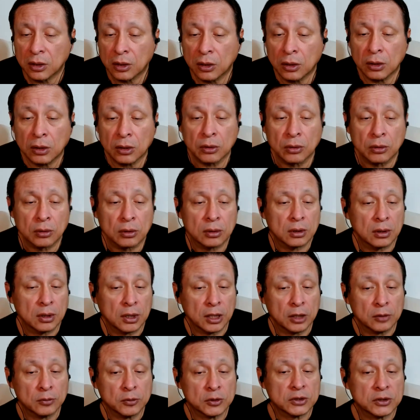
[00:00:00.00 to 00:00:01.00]
oh,
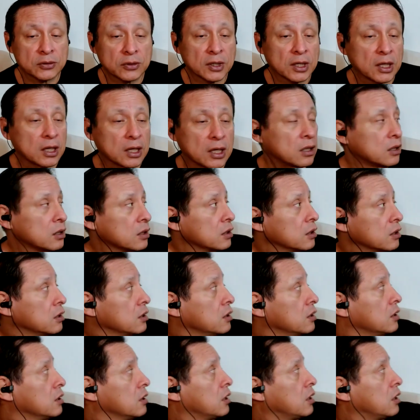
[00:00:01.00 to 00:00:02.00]
I almost forgot.
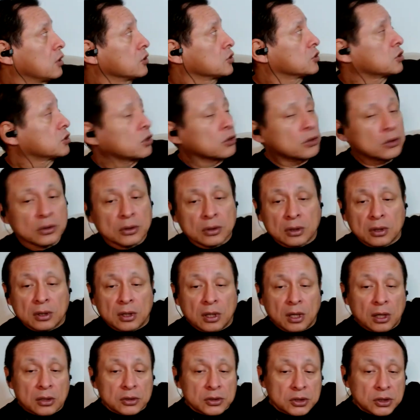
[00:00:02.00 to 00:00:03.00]
I'll show
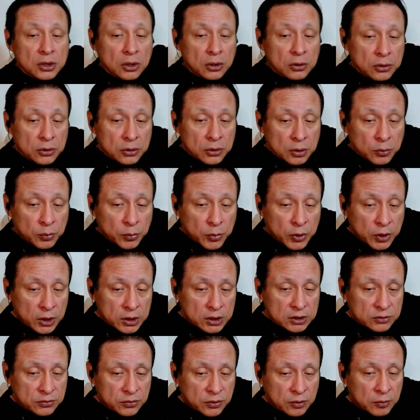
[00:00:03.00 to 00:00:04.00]
you the
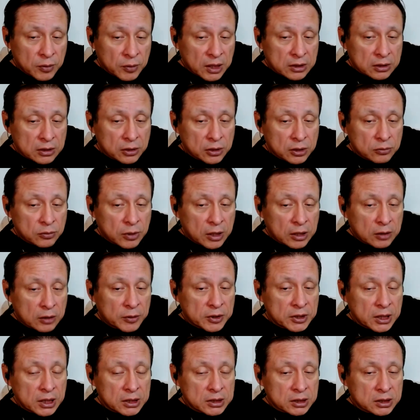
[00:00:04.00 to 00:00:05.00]
books from my 30
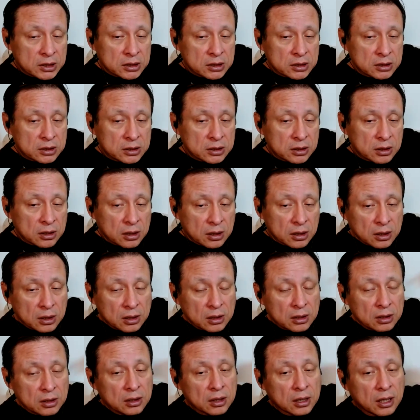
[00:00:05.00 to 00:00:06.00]
recommendations
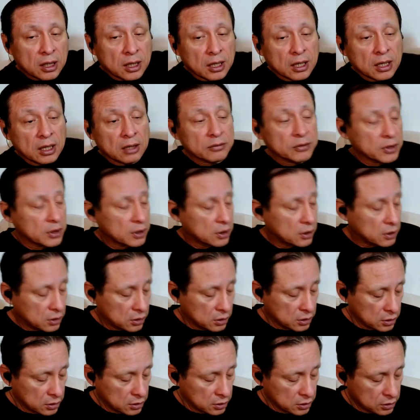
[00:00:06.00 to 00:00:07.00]
that I have here.
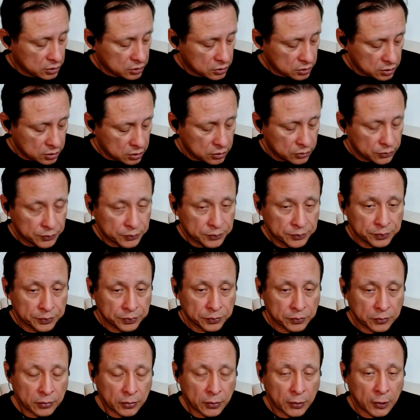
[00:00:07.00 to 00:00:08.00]
So
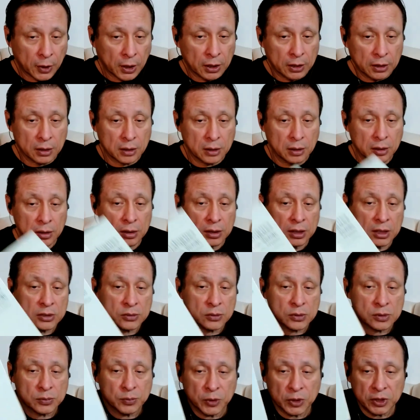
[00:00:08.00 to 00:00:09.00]
this
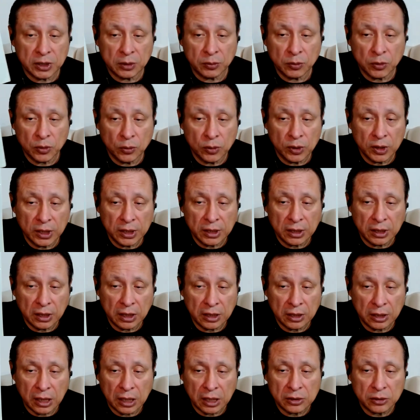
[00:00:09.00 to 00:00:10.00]
was book number one.
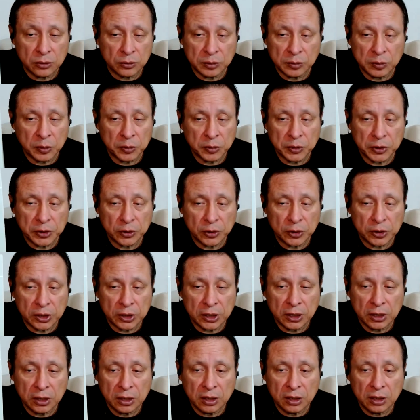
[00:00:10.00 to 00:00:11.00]
I don't remember the
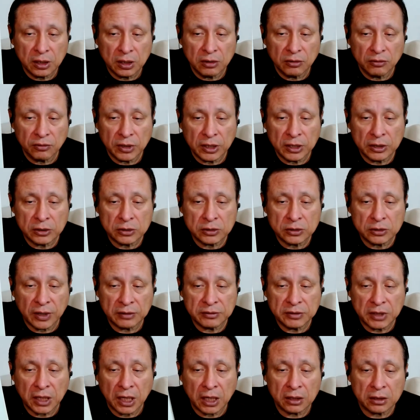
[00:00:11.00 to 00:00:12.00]
order. Plato's
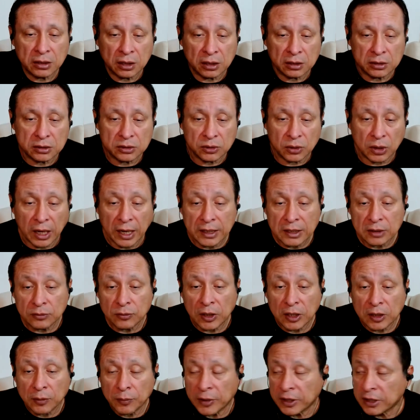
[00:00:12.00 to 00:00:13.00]
Five Dialogues. Highly
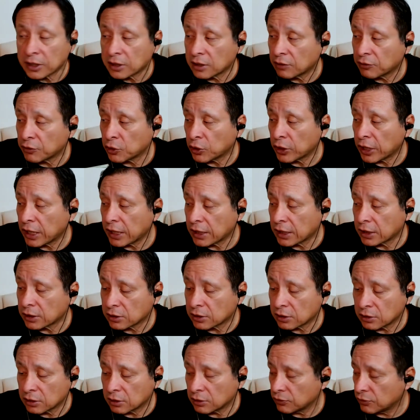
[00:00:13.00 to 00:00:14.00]
recommend it if you're getting
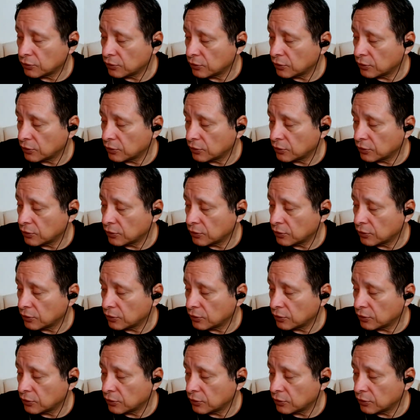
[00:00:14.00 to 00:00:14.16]
into